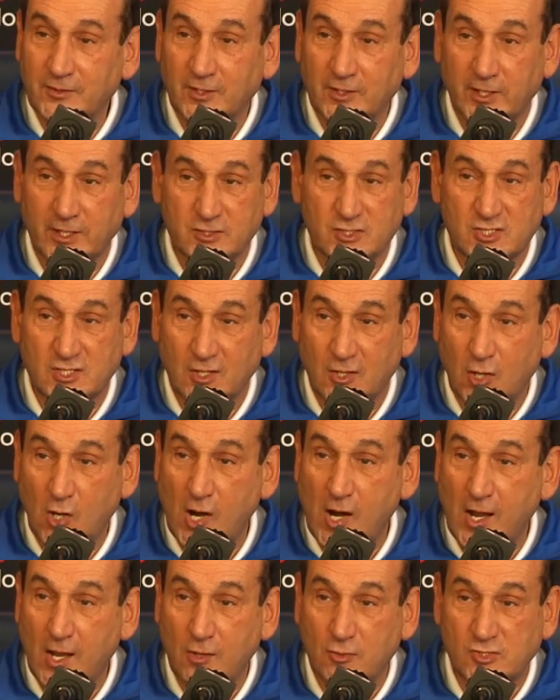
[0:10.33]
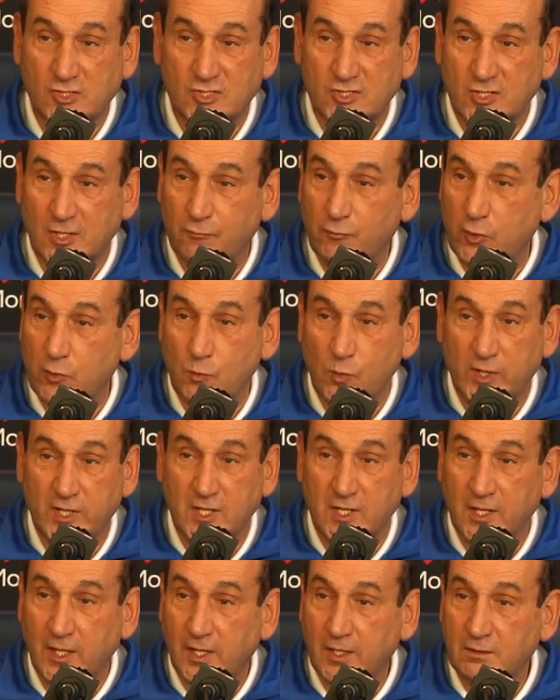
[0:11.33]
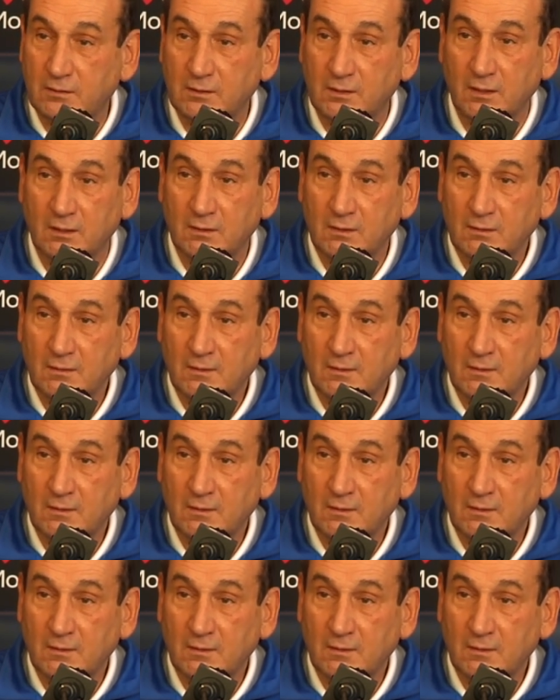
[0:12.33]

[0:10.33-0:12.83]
cadets at our house every weekend.